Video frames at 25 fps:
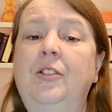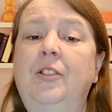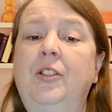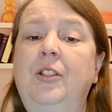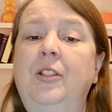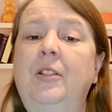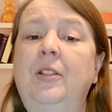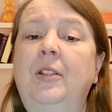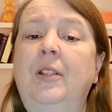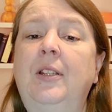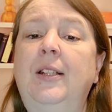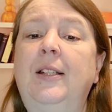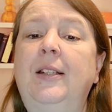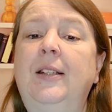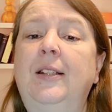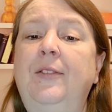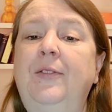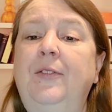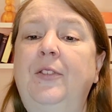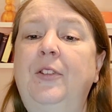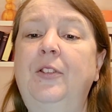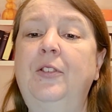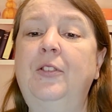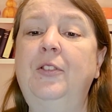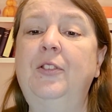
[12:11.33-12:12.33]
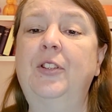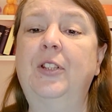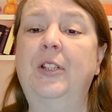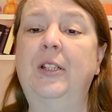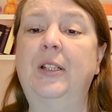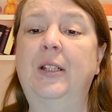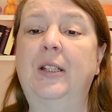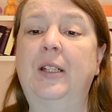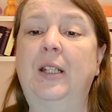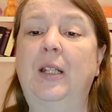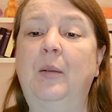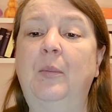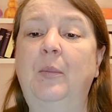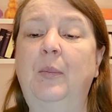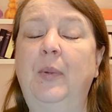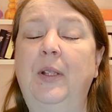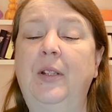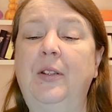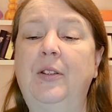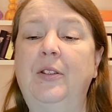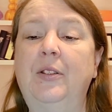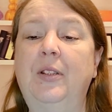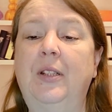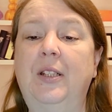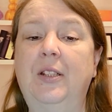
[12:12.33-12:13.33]
gently lifted her chin and
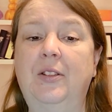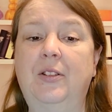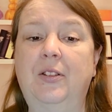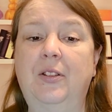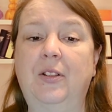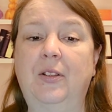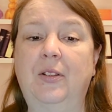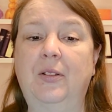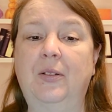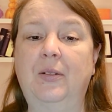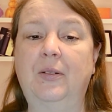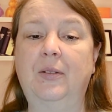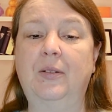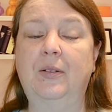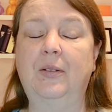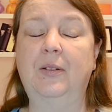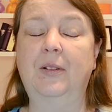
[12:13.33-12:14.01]
bent to kiss her.